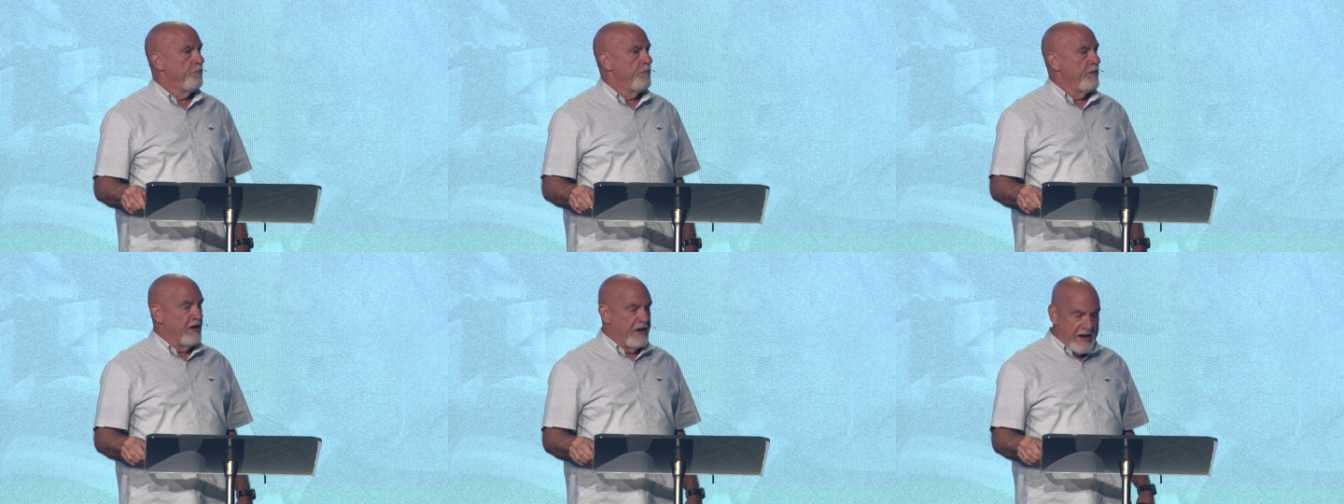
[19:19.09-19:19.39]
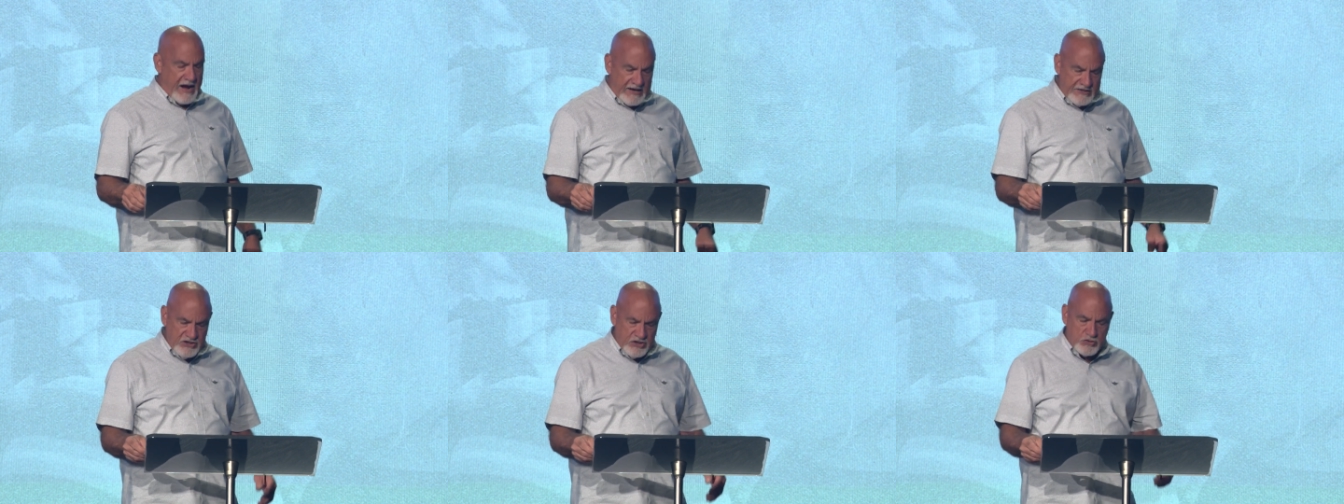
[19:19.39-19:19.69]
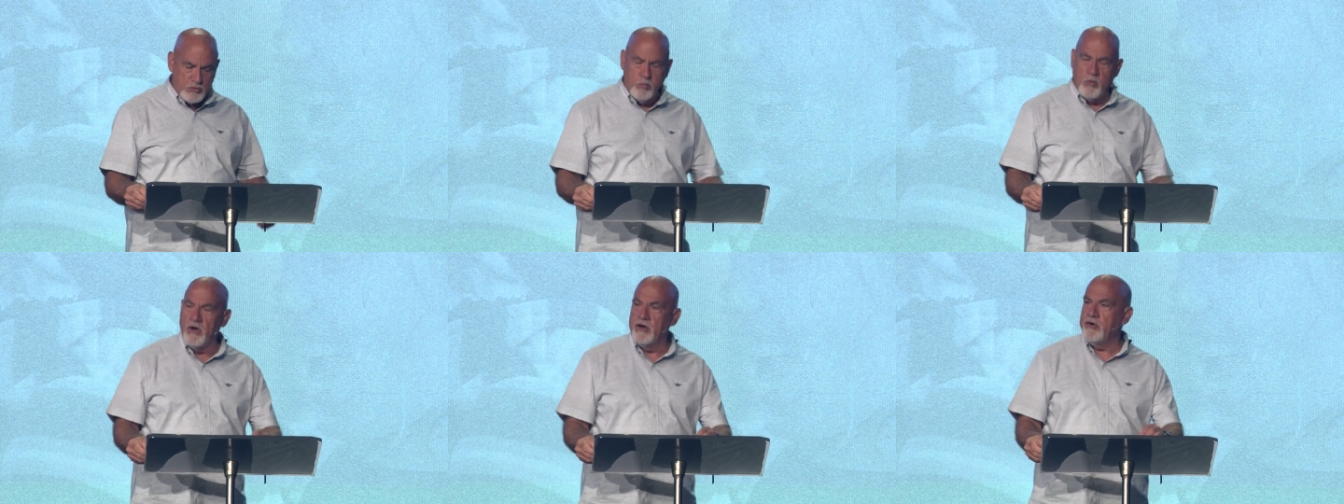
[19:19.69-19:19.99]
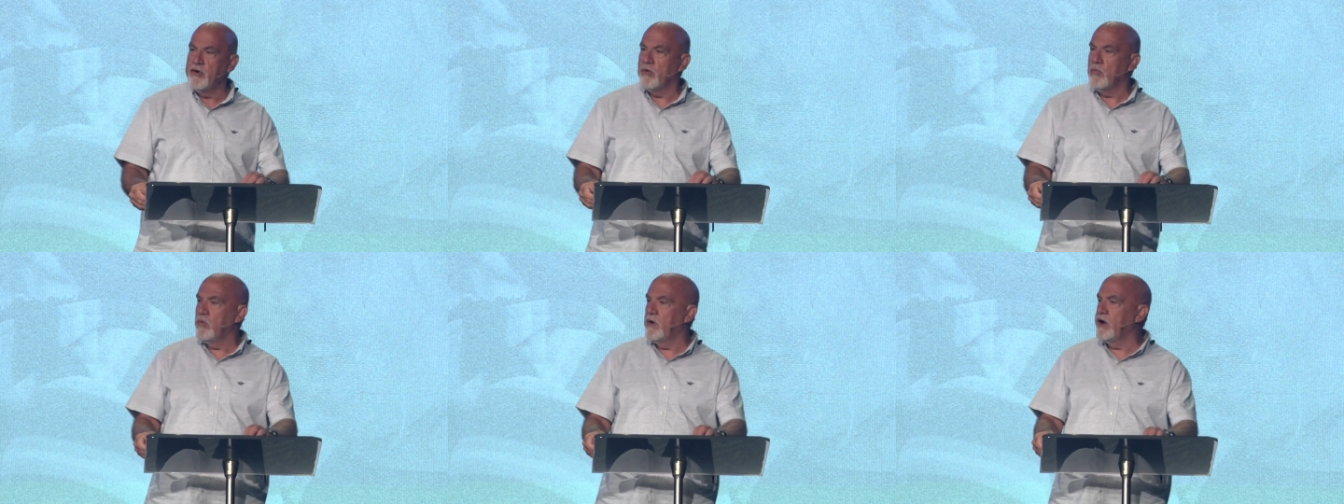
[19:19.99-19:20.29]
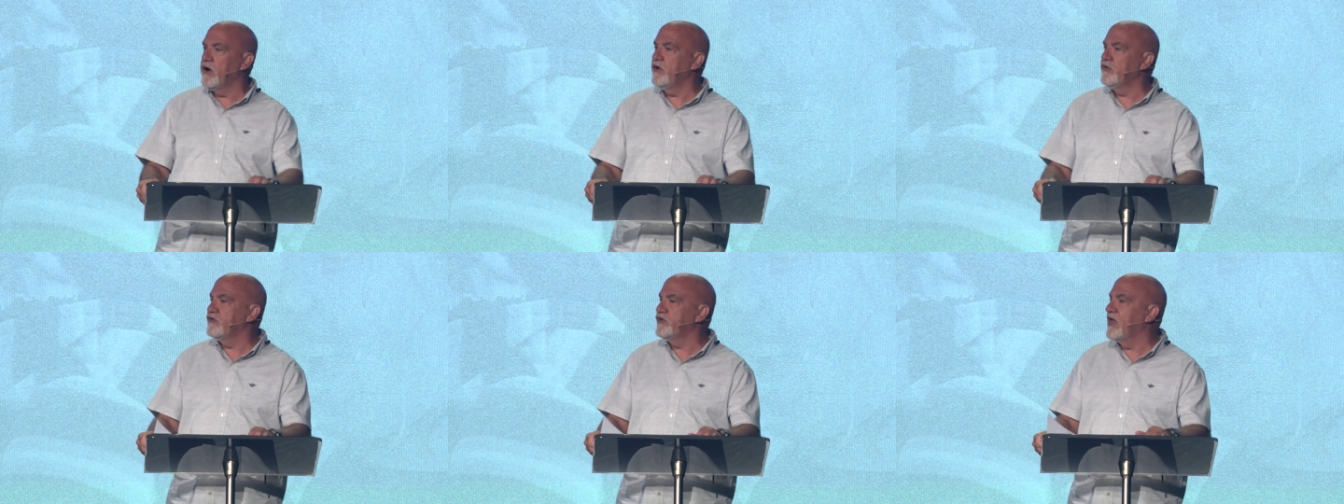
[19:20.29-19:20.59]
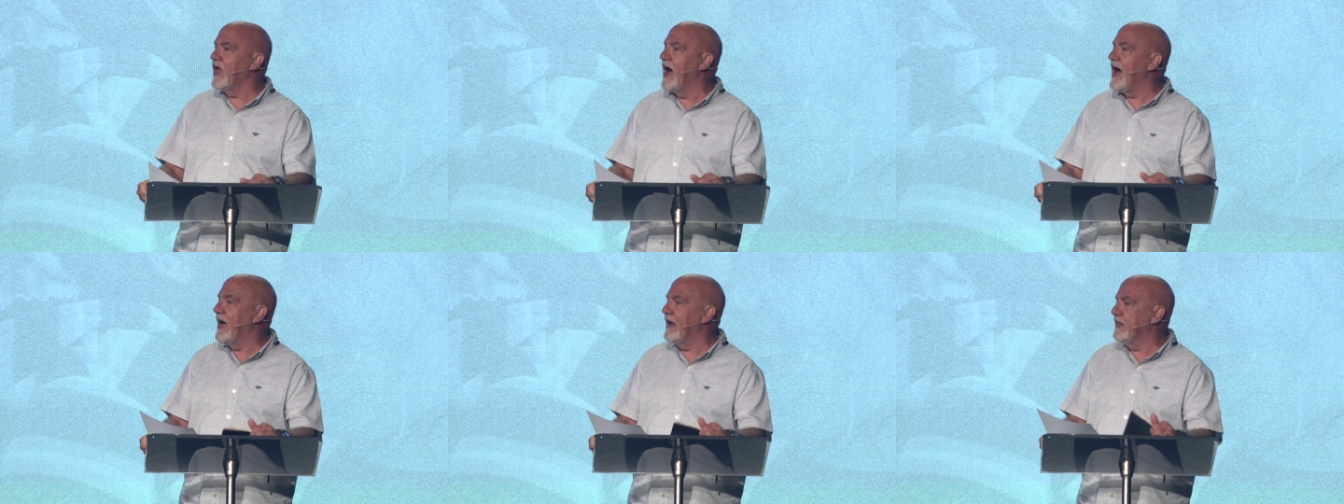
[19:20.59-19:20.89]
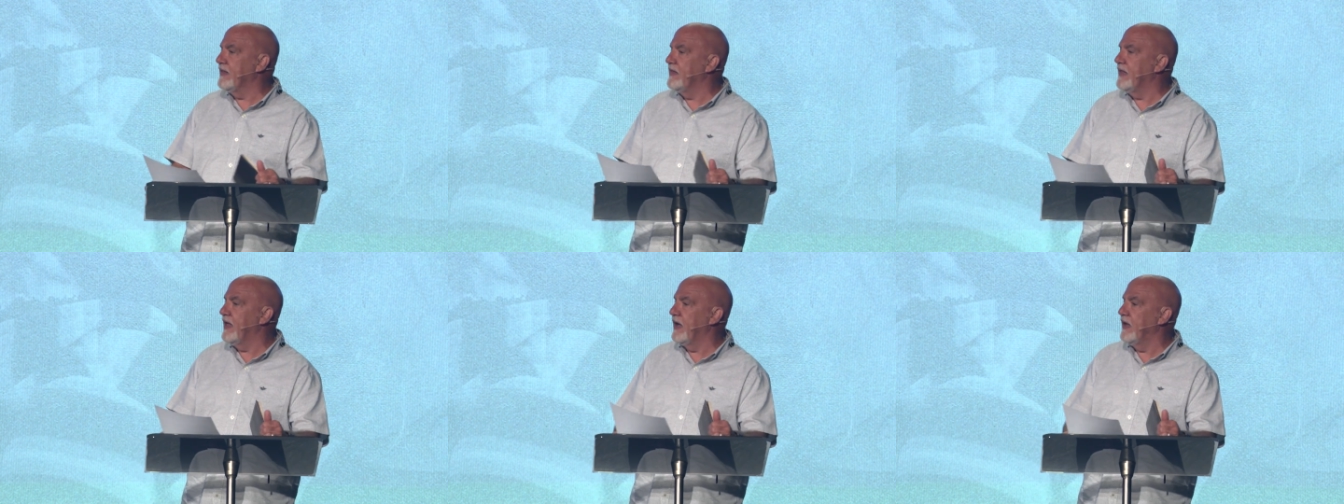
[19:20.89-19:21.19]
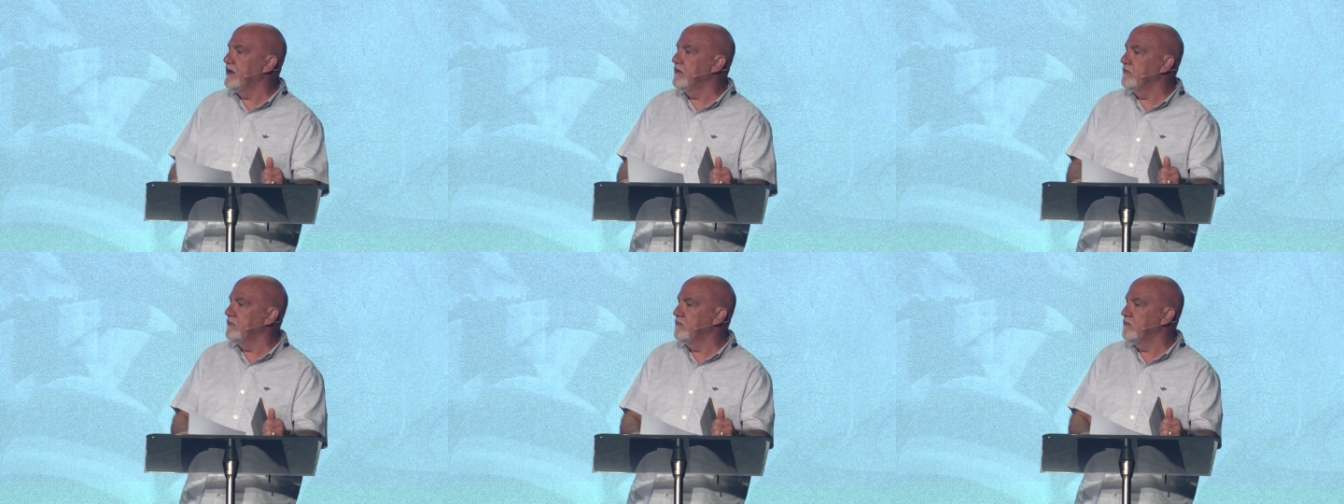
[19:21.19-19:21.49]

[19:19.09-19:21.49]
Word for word: And I just wonder where is God in that?